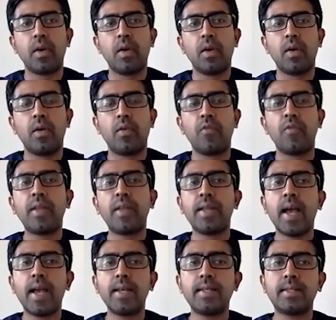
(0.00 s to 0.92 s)
When
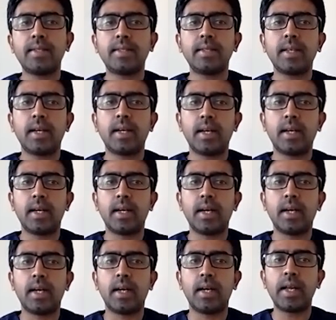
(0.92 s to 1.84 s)
there is
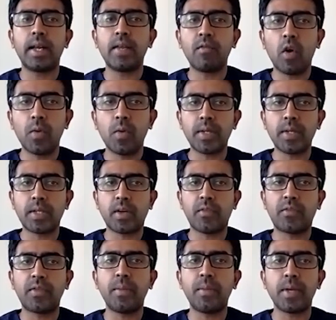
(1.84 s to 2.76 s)
involvement
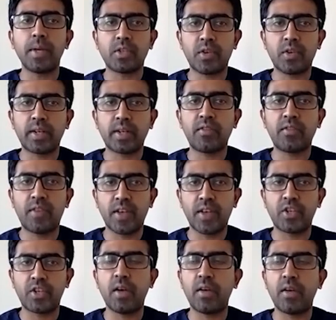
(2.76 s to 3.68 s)
of the mesorectal
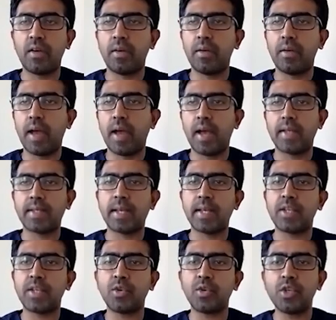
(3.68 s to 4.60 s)
fascia, as I
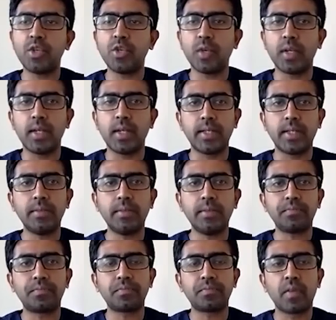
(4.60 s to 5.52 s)
told you earlier,
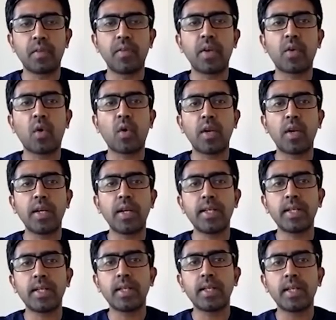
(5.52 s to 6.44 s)
we call it
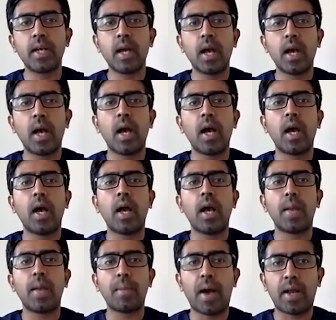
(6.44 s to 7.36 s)

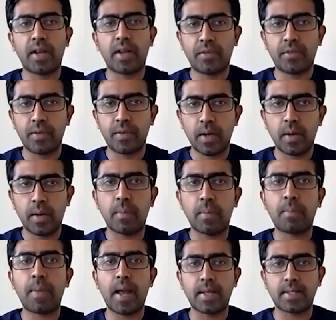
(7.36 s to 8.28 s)
MRF
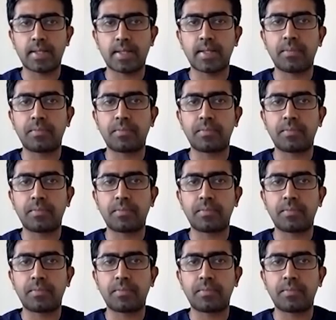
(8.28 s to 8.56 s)
plus.